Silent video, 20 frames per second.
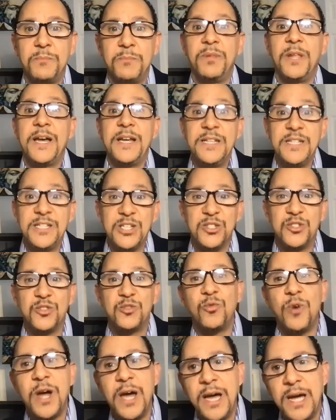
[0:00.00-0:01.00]
Blight
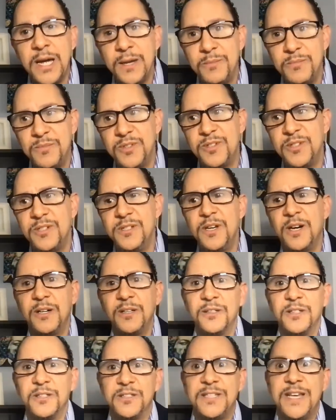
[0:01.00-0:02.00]
describes
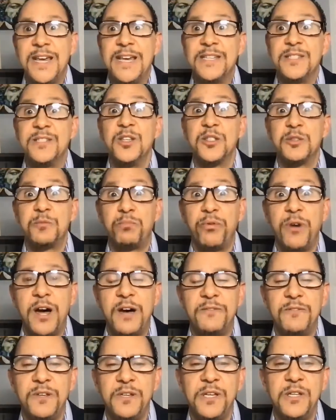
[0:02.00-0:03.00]
Douglass as this
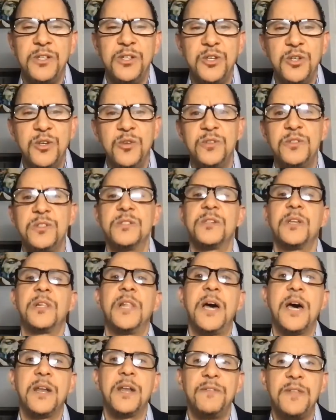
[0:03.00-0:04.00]
prophet and uses a
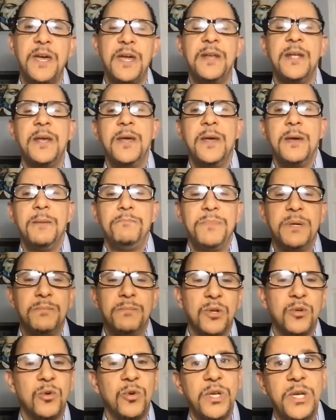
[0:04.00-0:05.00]
lot of that
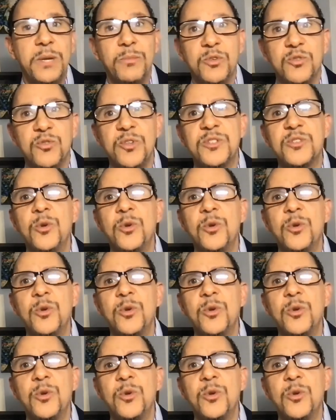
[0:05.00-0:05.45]
biblical imagery.